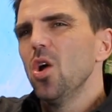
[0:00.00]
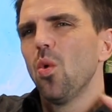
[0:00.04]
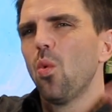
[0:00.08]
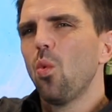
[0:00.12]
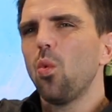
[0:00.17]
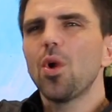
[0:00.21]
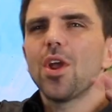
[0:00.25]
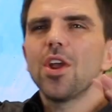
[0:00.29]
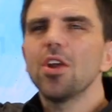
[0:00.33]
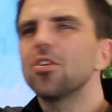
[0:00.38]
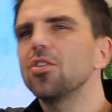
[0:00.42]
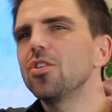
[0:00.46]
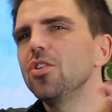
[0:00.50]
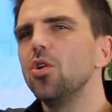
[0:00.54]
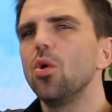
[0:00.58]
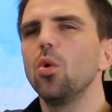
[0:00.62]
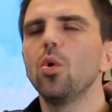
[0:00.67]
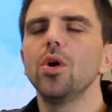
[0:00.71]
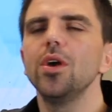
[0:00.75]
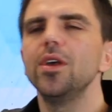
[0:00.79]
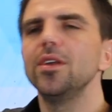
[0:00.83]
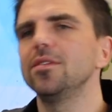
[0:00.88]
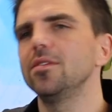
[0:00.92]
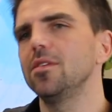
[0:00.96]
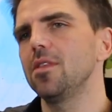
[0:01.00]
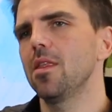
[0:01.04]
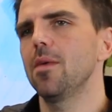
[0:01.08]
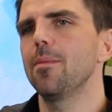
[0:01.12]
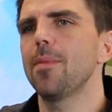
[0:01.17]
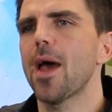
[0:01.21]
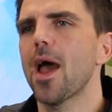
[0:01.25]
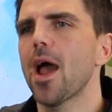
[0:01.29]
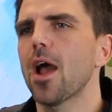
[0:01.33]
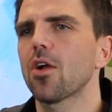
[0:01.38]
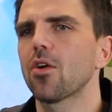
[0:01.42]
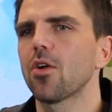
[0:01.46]
weird noise in the
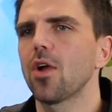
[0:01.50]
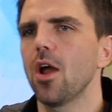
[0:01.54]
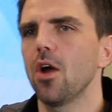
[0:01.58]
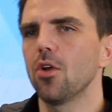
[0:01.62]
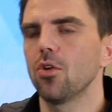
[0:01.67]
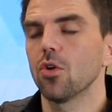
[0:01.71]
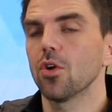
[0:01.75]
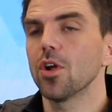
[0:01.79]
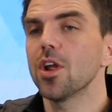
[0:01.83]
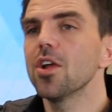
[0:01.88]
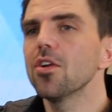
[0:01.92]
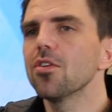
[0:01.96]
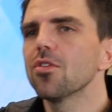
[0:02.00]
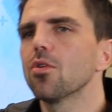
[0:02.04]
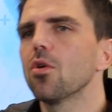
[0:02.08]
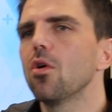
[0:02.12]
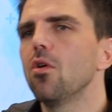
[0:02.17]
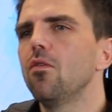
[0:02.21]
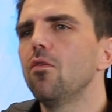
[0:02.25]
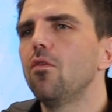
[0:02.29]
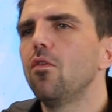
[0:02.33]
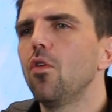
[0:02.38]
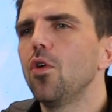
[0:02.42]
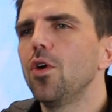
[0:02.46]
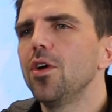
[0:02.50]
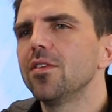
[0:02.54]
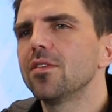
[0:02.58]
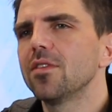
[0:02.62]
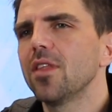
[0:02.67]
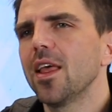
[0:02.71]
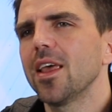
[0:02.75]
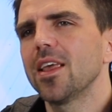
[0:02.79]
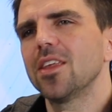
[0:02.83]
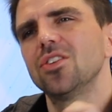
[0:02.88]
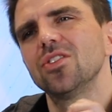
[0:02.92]
background or hear their own voice like